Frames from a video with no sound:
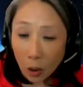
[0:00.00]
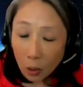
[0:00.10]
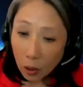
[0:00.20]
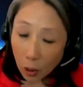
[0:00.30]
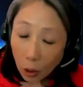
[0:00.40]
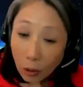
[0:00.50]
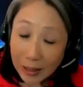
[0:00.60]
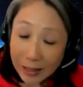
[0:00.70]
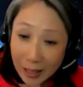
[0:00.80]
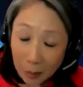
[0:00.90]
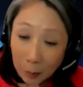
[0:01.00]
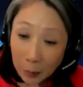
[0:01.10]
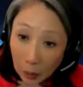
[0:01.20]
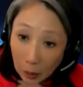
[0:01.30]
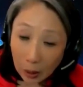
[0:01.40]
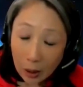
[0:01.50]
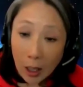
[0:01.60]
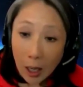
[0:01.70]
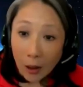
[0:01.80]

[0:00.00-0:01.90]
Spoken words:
so your example,